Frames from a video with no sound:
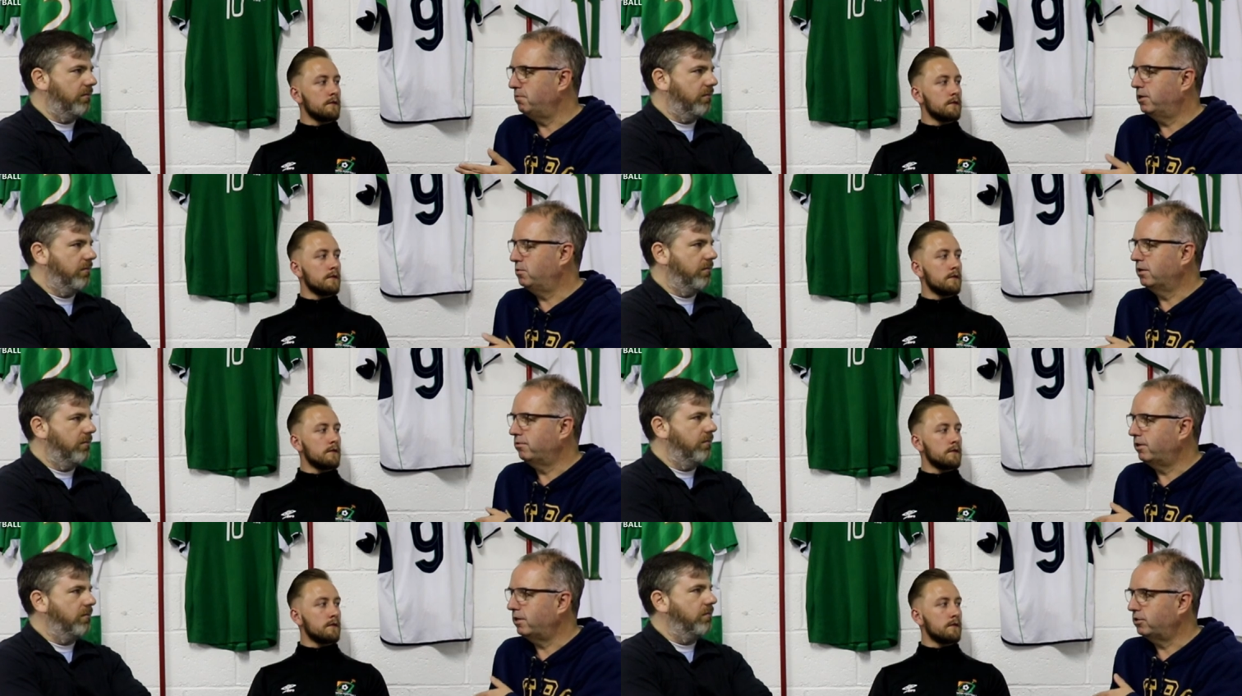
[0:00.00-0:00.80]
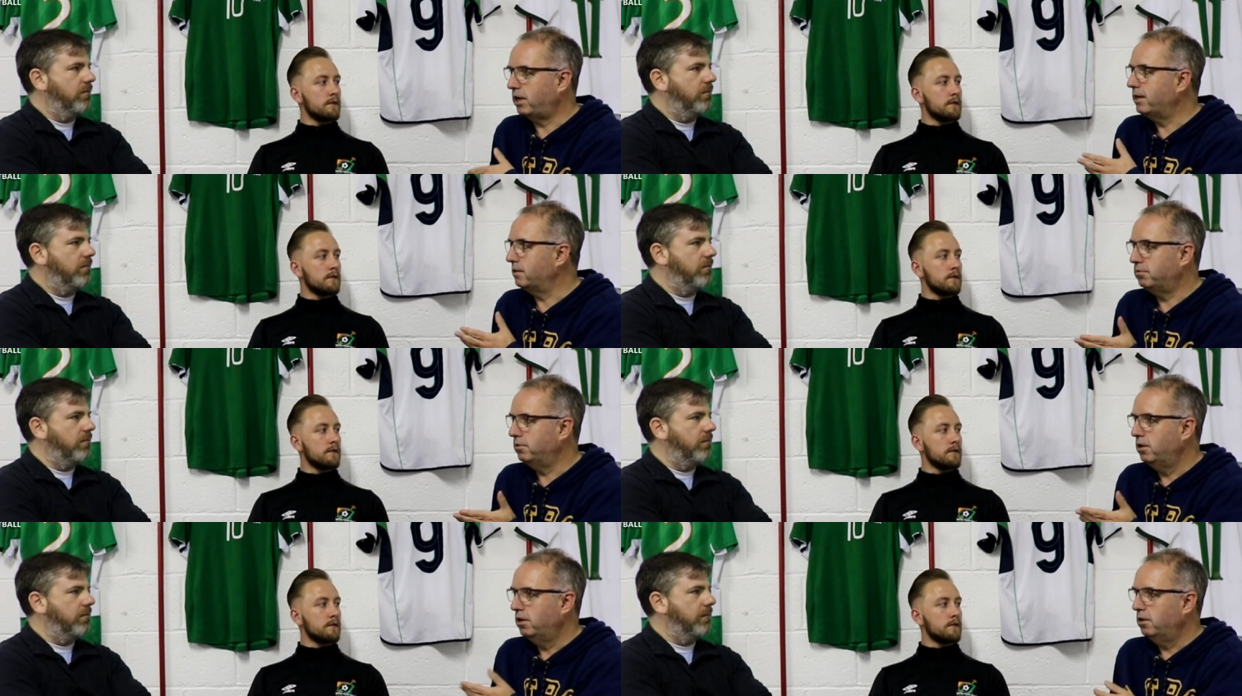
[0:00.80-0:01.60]
Speaker 1: be qualifiers and
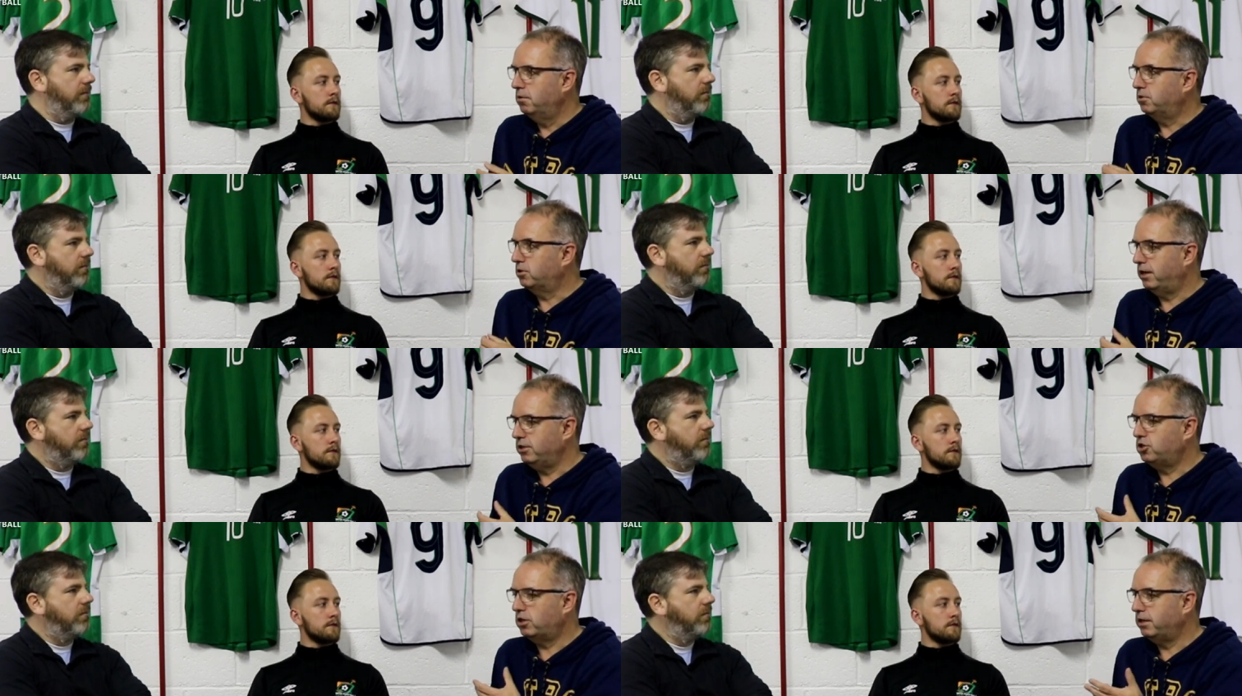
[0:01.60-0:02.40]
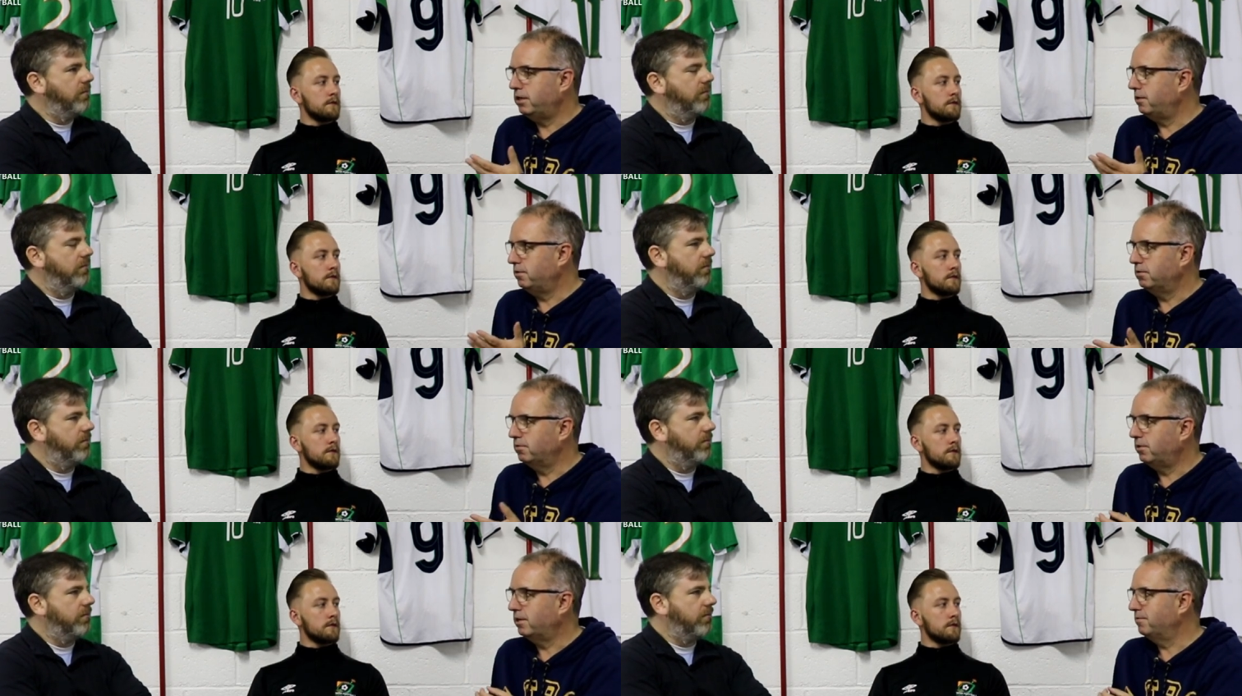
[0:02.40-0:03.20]
potentially
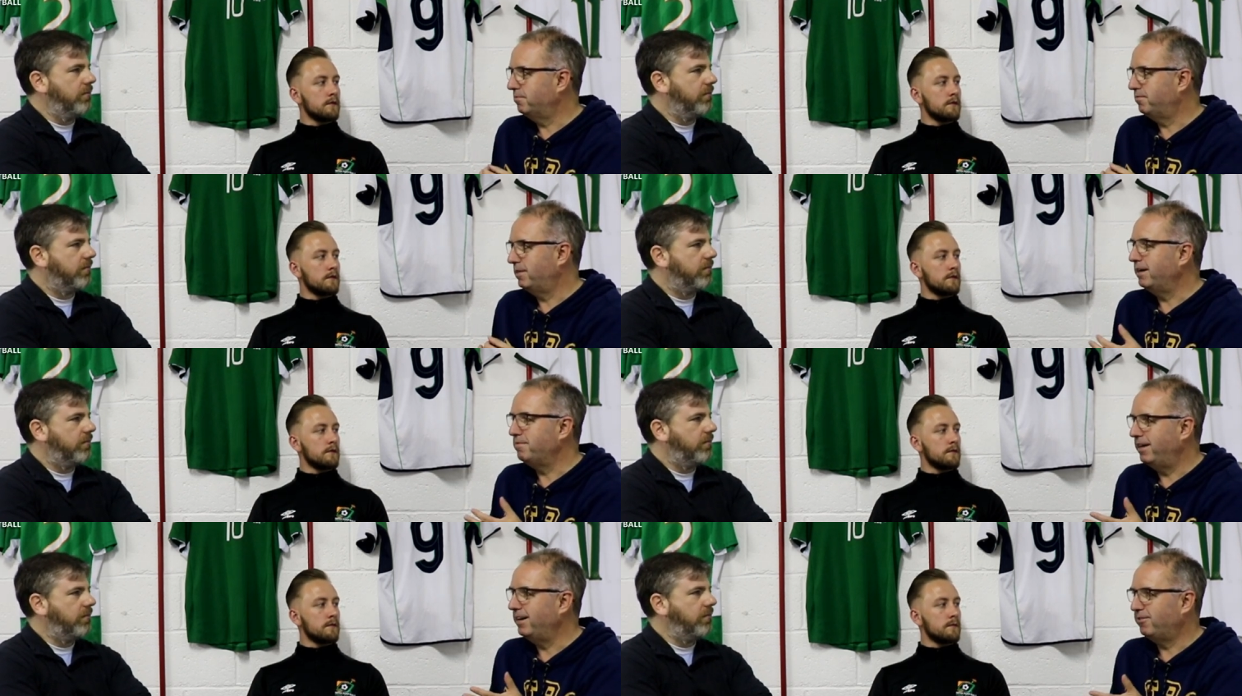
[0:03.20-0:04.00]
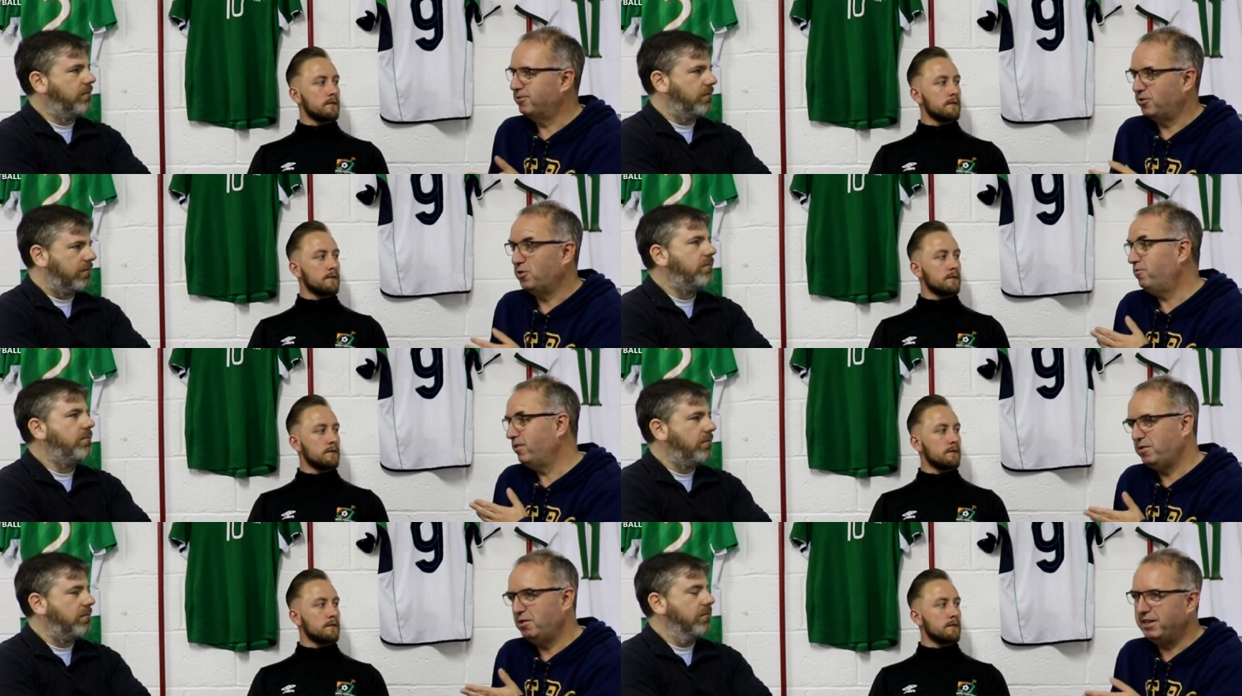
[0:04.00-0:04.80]
well, play, playoffs or
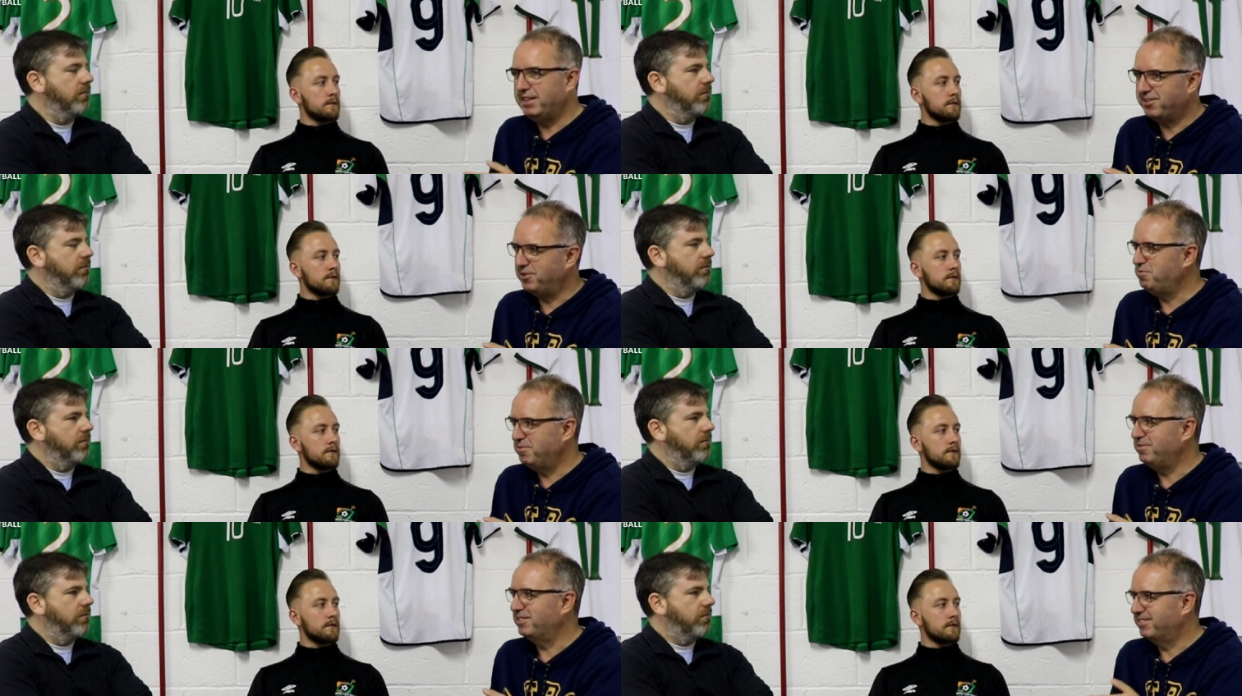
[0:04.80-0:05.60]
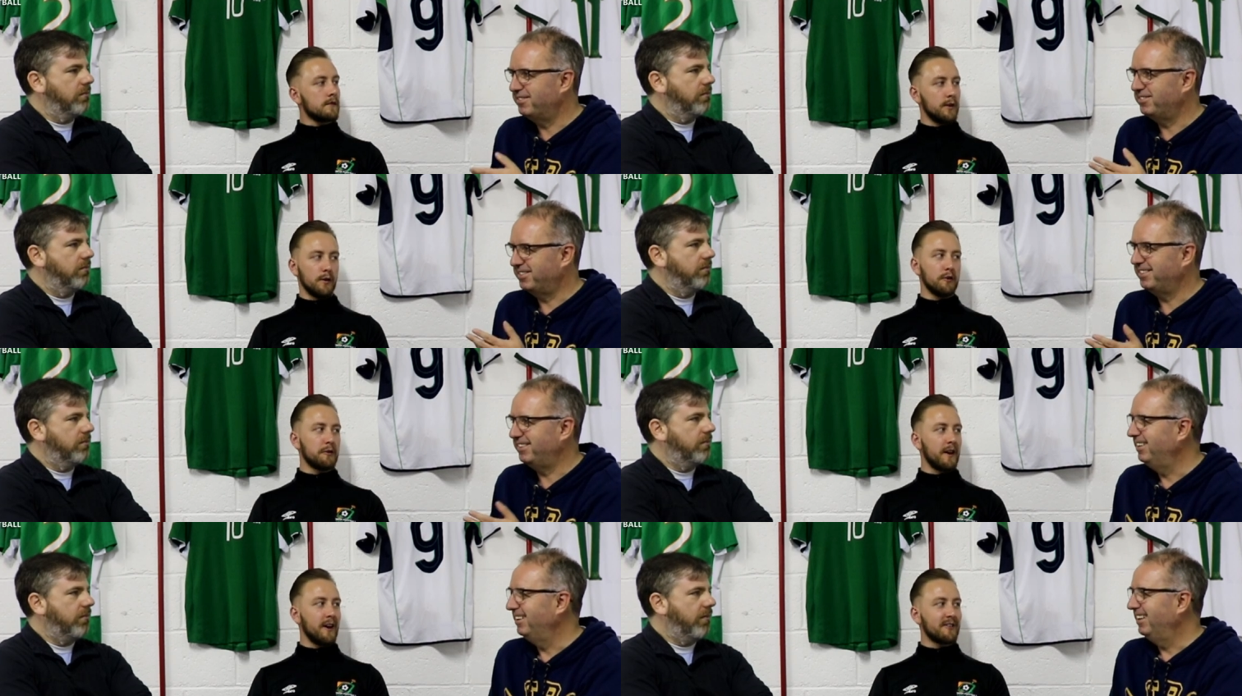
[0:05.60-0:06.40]
hopefully we'll win the group. But we love a
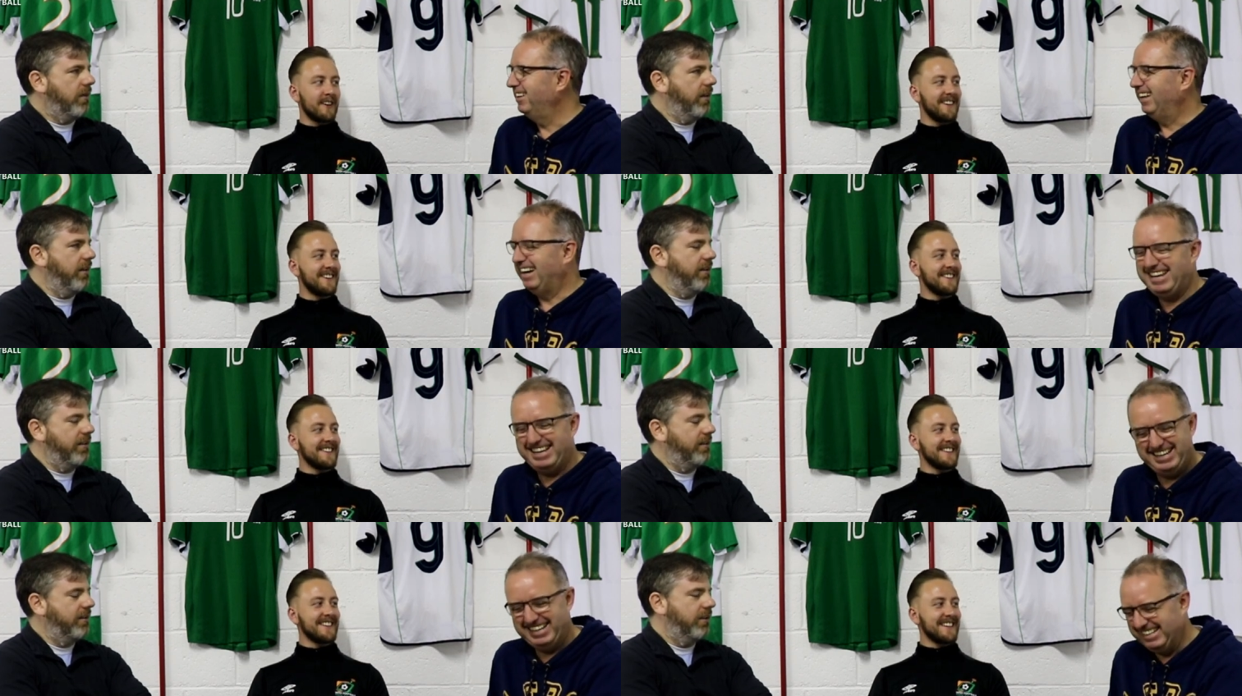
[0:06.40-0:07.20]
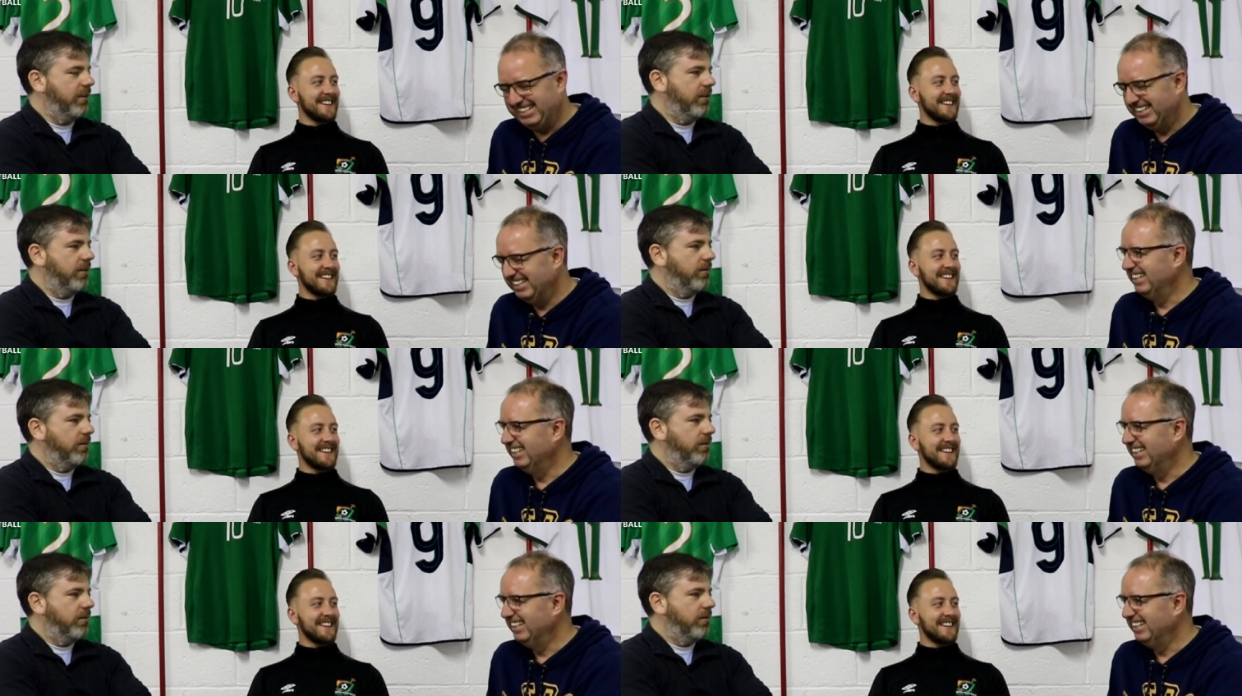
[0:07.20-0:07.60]
playoff. Yeah.